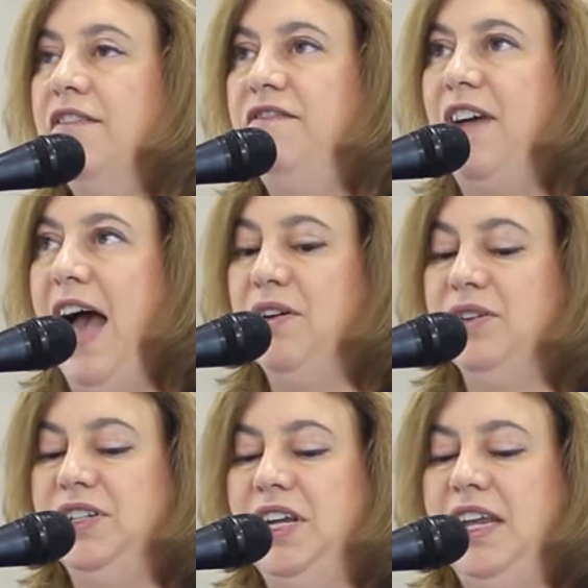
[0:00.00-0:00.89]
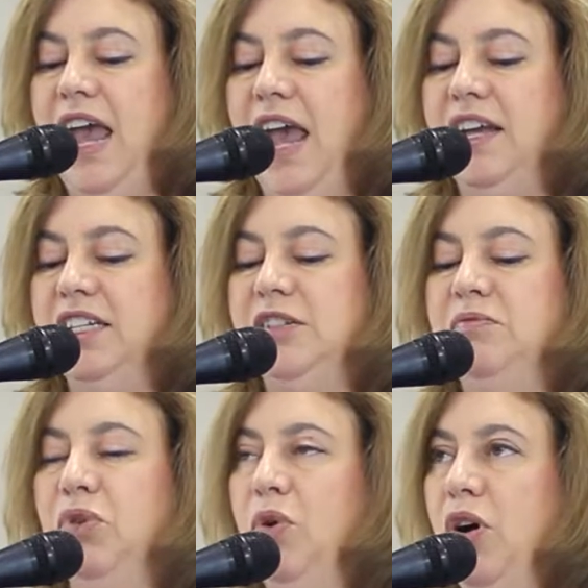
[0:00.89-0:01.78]
Faculty
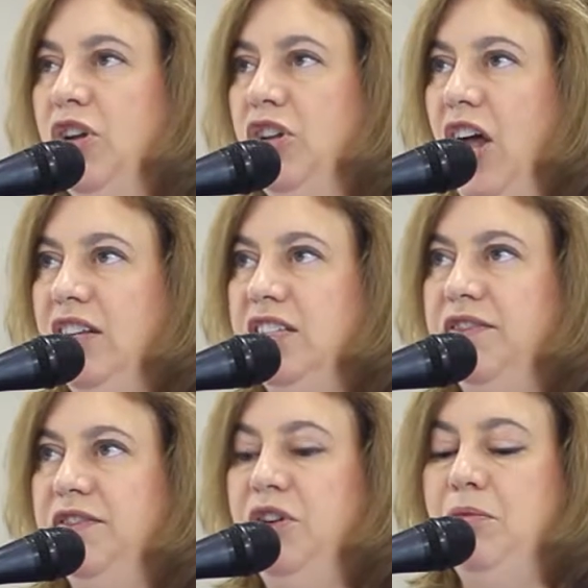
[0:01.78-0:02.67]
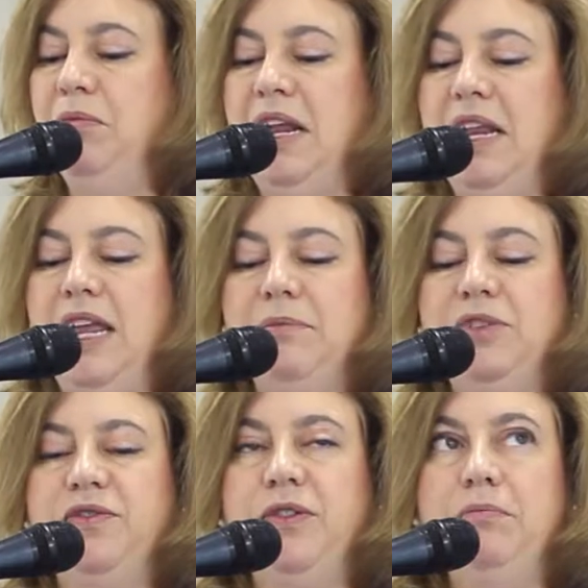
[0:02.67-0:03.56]
explore lots of new mediums
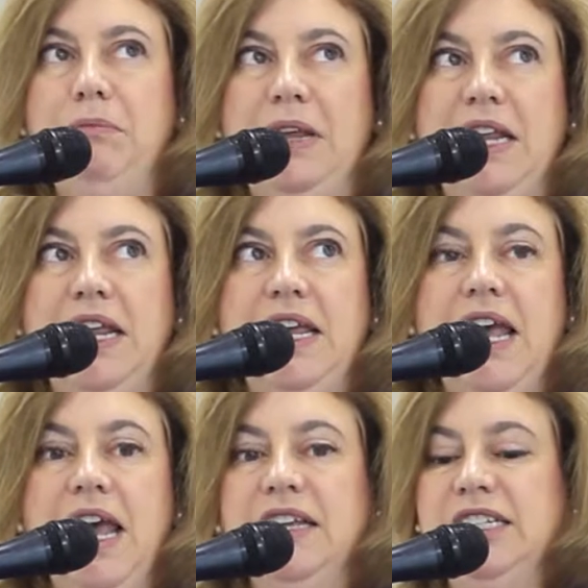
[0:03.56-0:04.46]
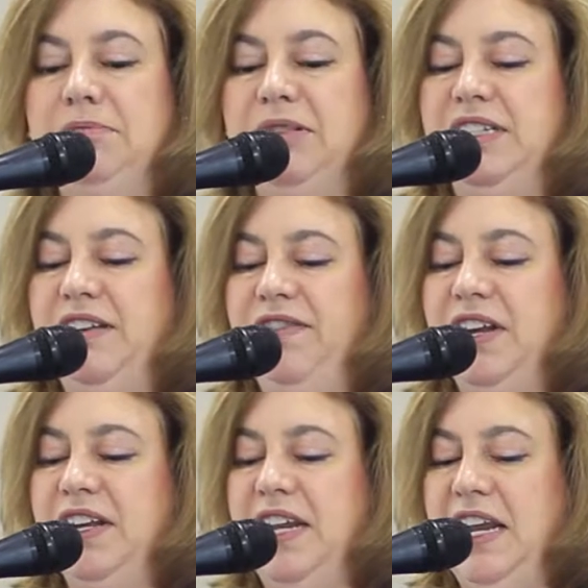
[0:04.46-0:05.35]
for meeting
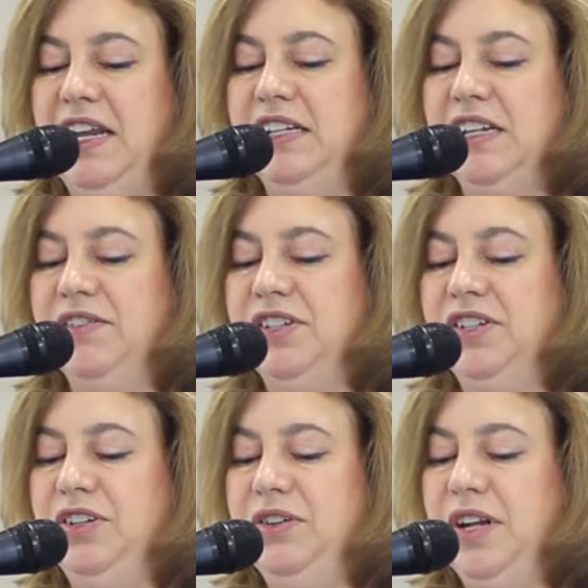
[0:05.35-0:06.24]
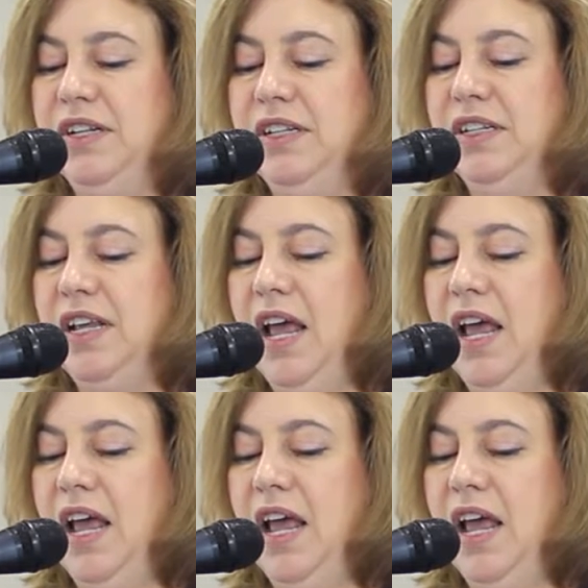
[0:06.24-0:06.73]
specific needs of students,